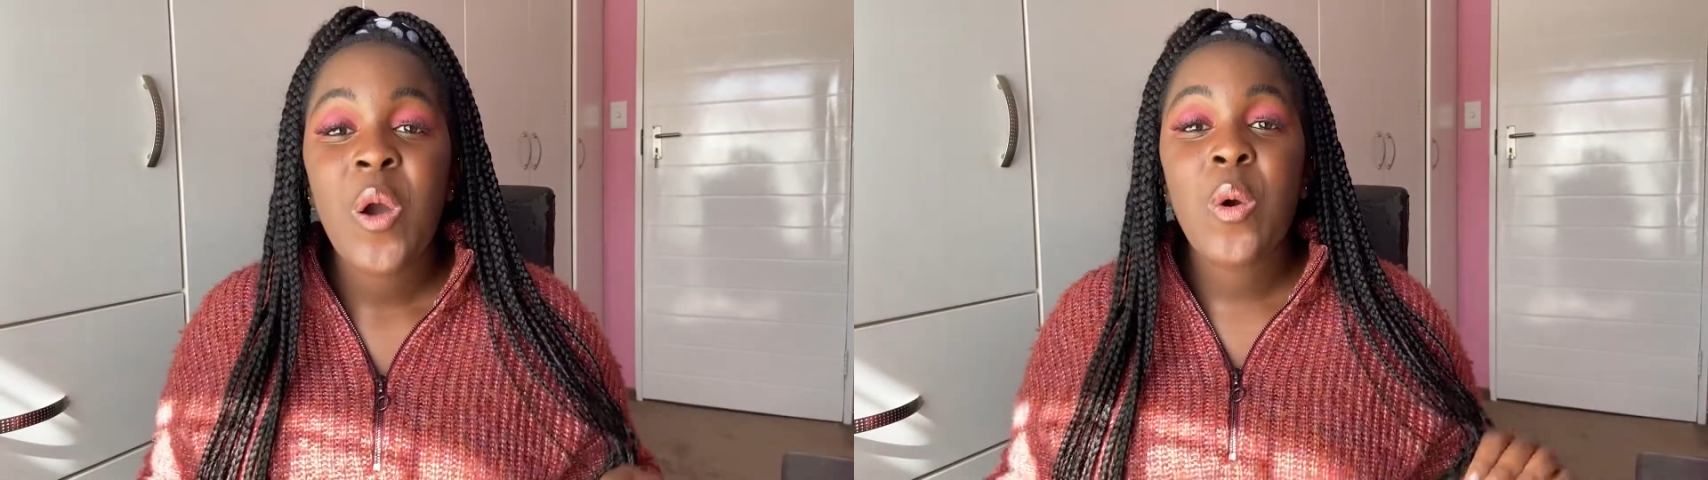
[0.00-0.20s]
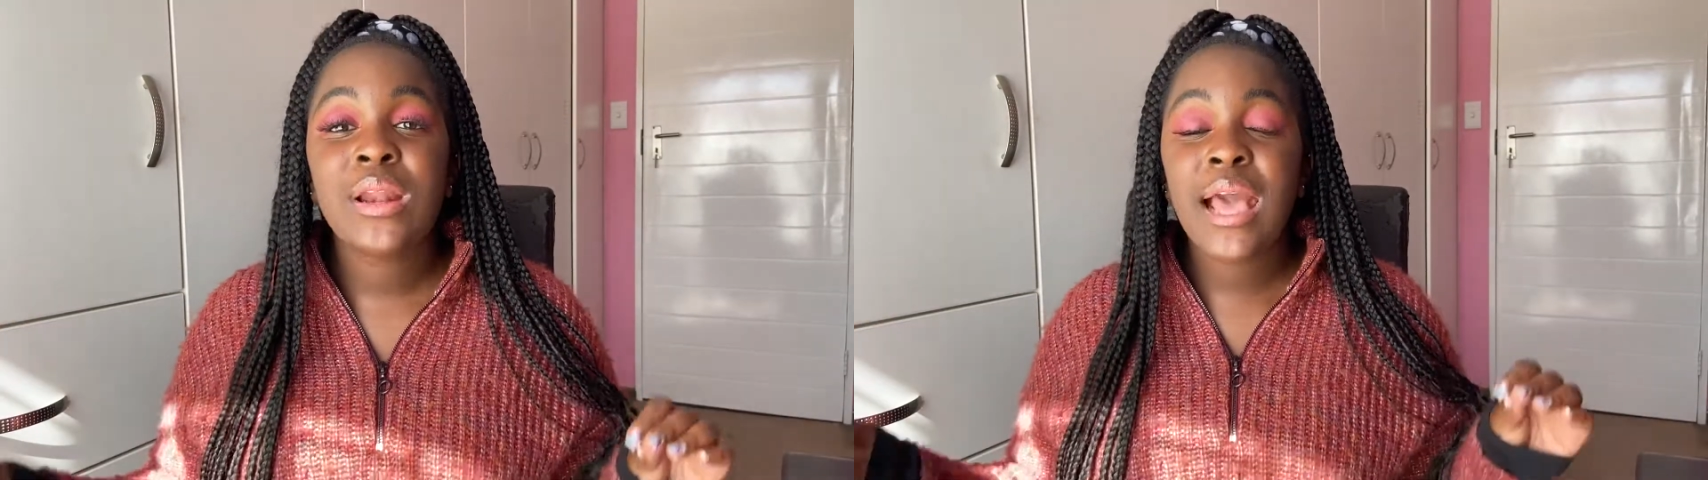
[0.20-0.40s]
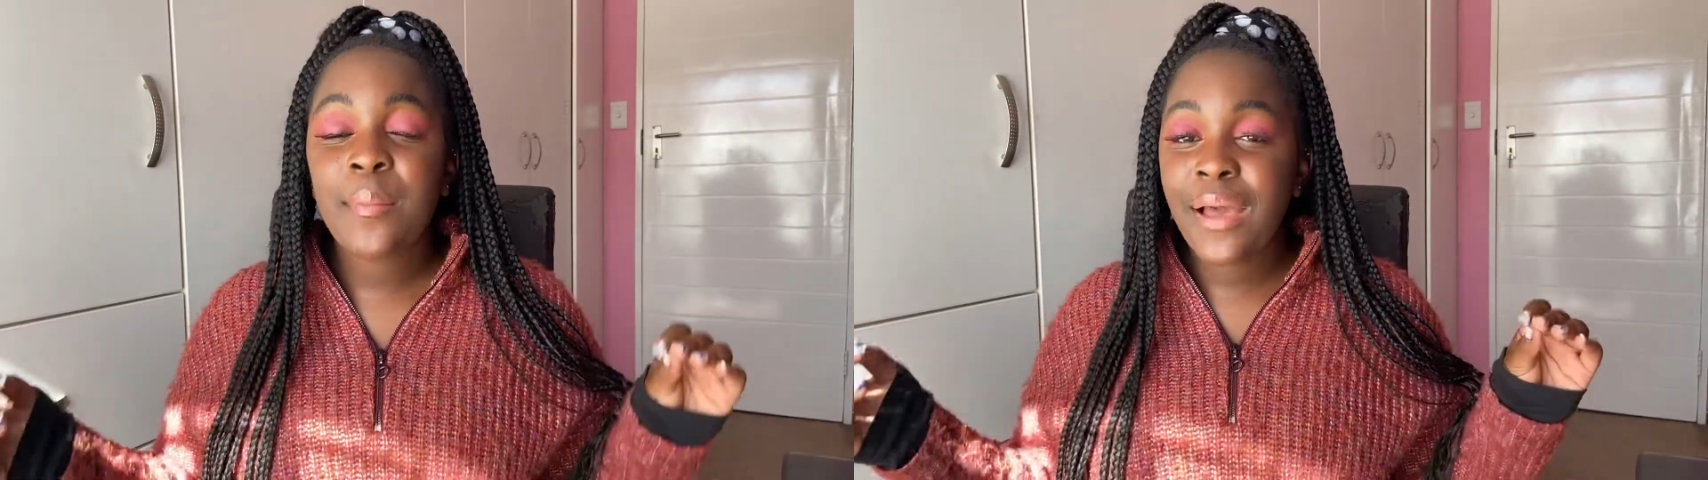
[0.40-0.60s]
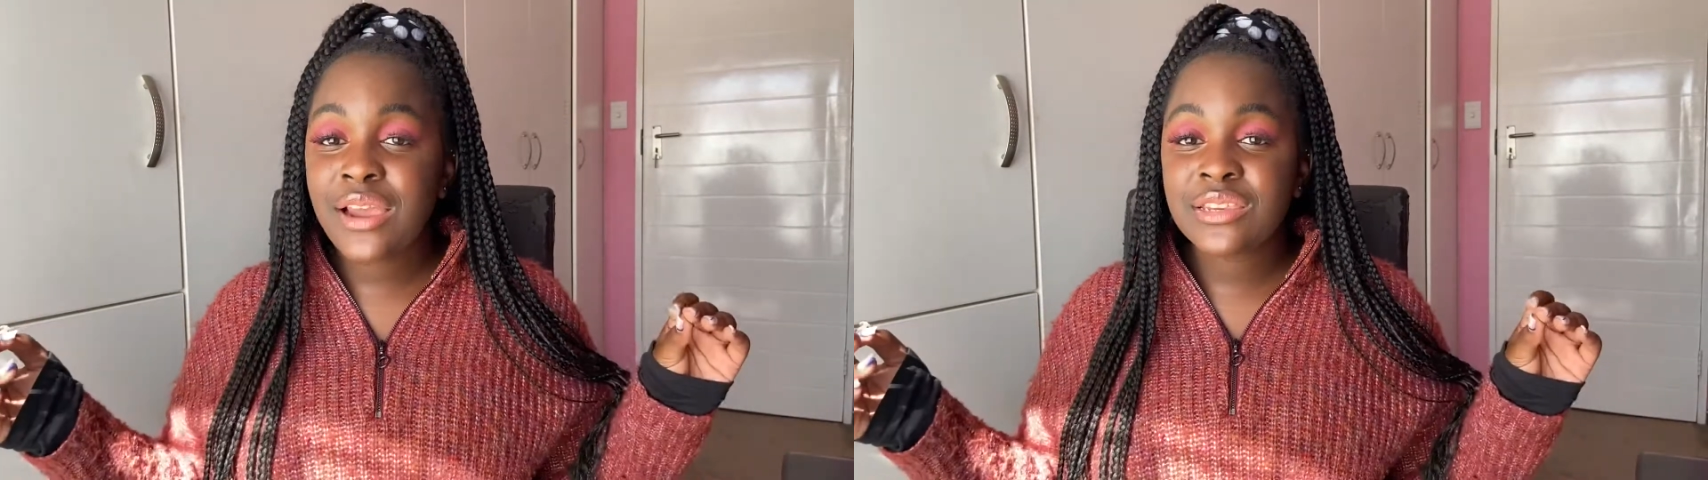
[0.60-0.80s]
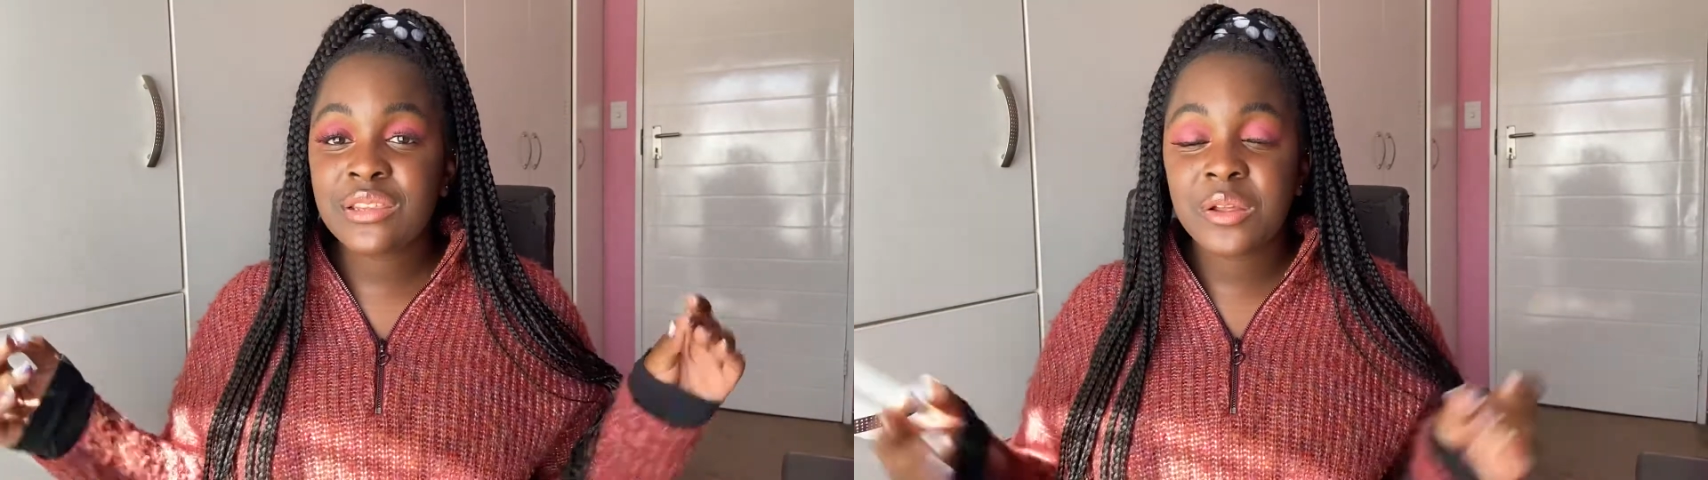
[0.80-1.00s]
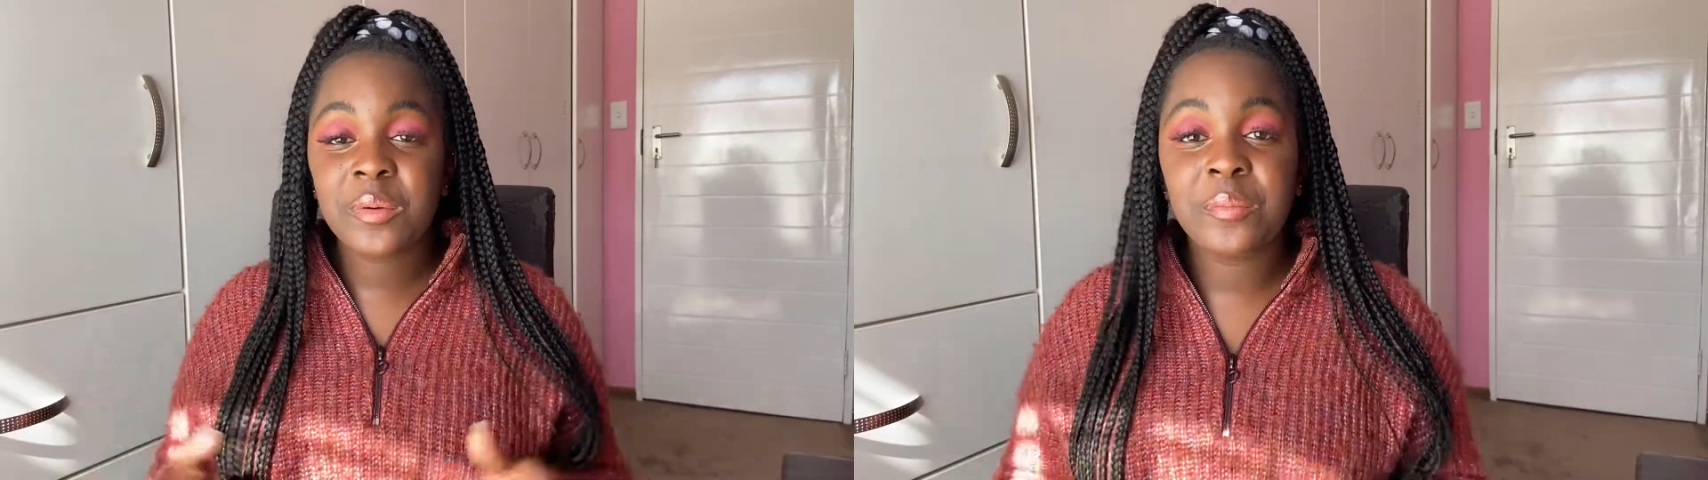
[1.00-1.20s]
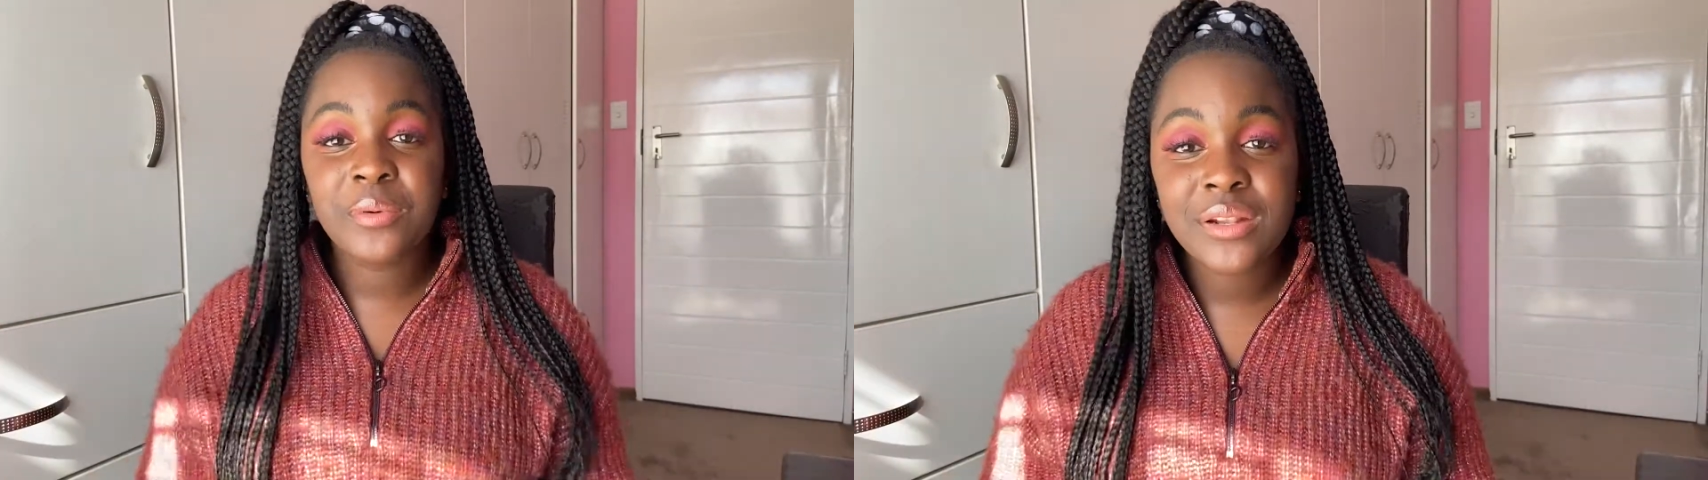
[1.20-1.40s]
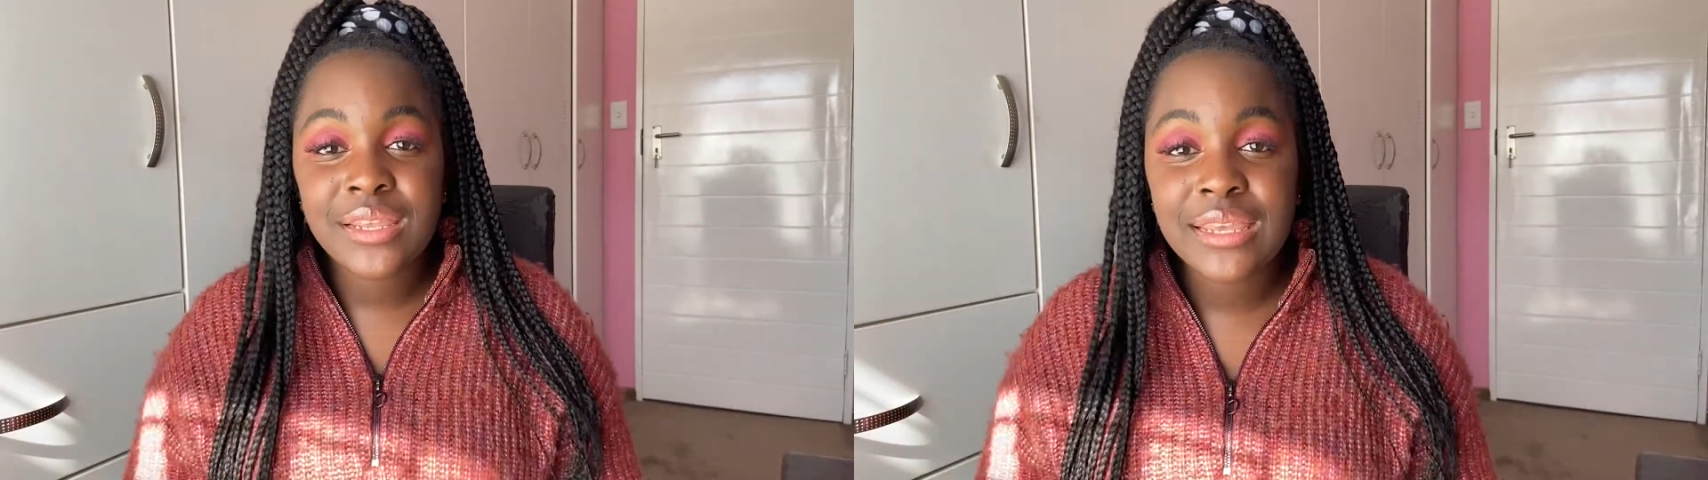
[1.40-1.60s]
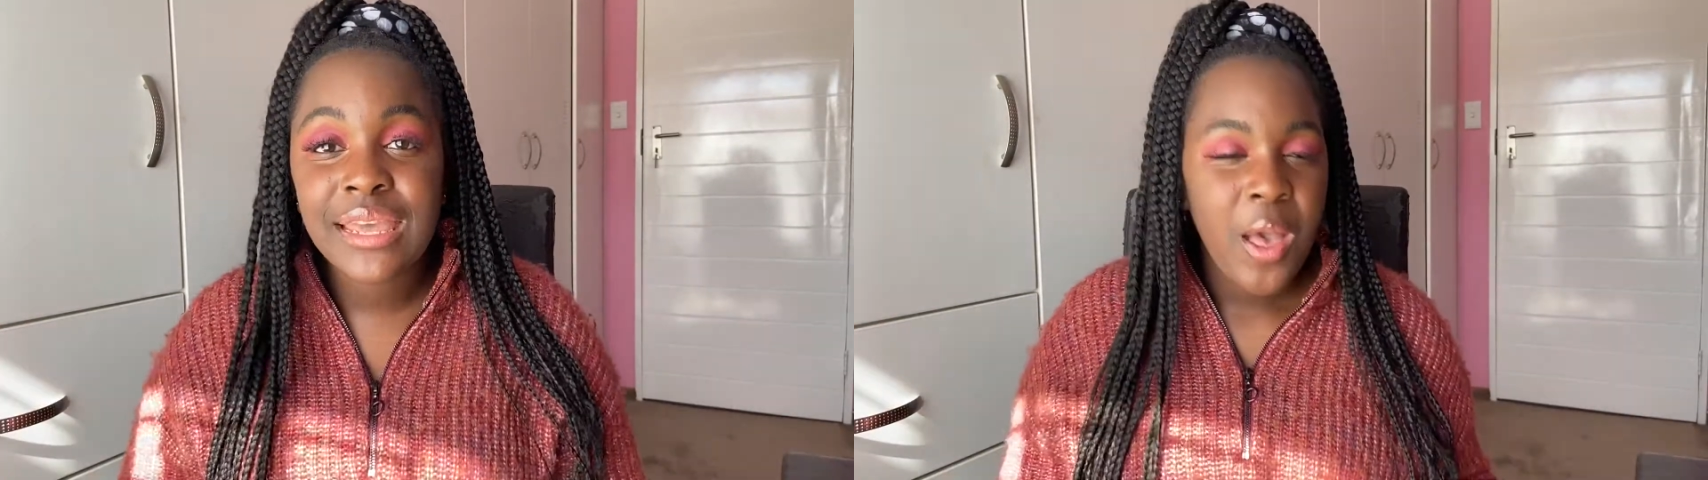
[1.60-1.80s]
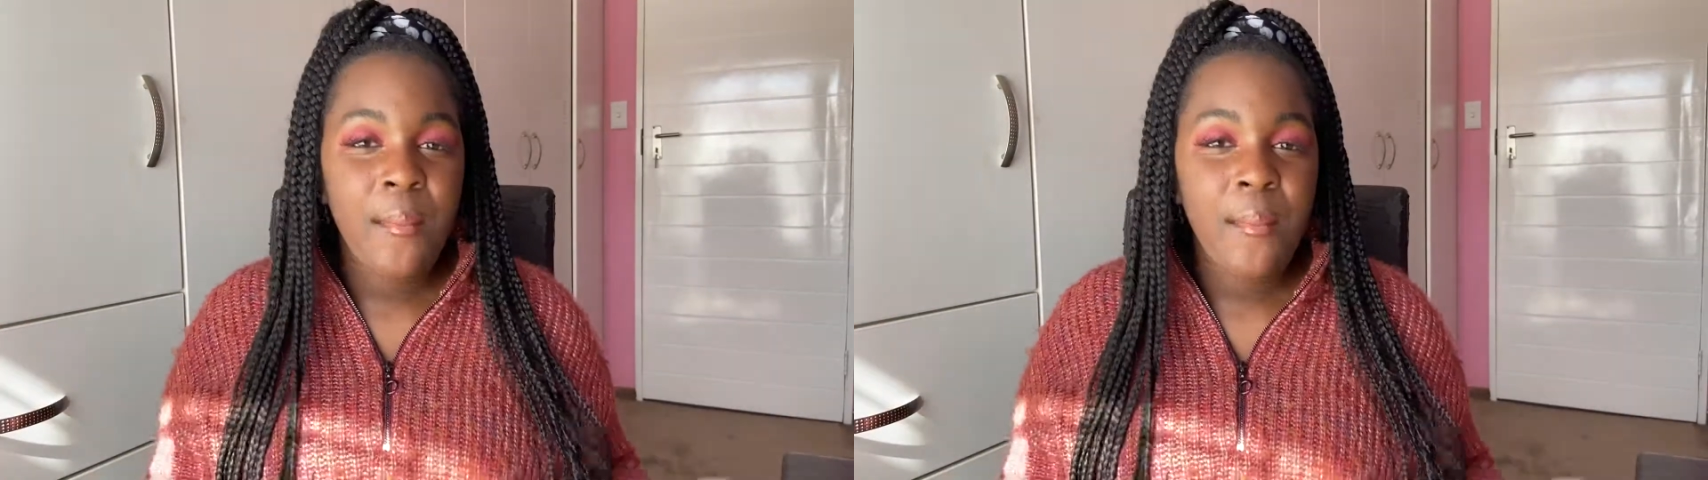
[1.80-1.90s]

when I'm actually not a bully.